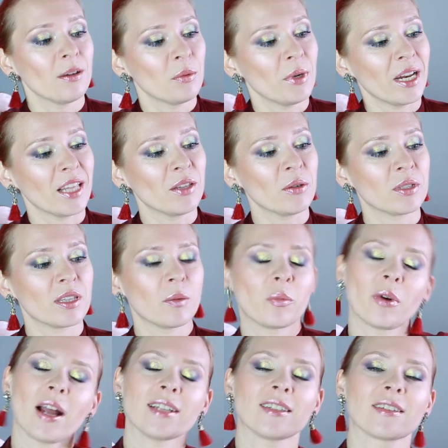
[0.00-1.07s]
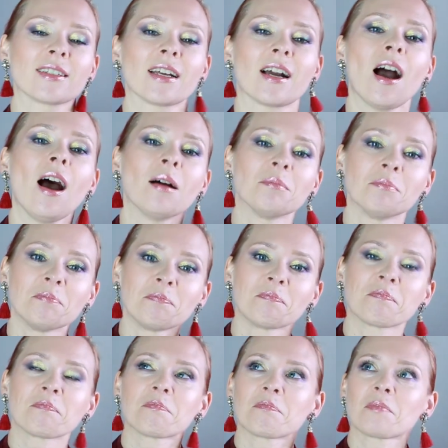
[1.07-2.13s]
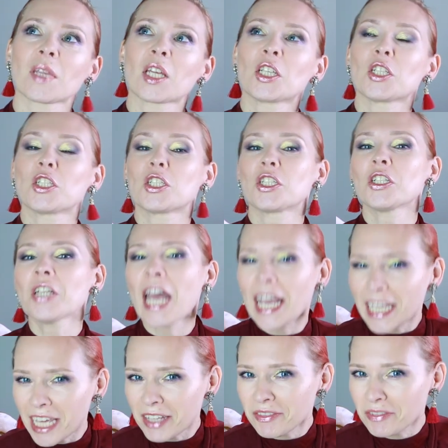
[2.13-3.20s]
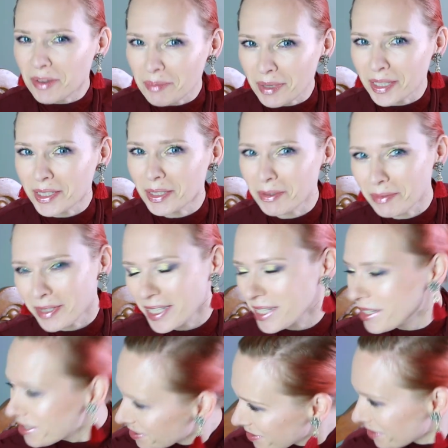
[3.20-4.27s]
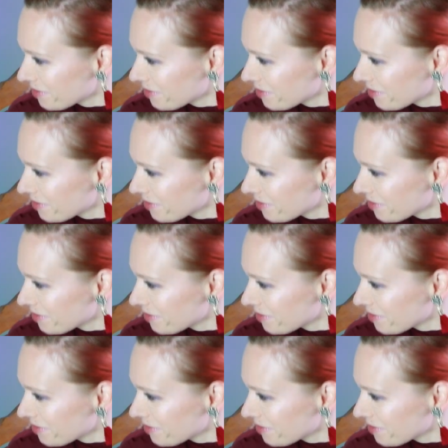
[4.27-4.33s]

when I looked at the prices, like, huh, should I get familiar with it?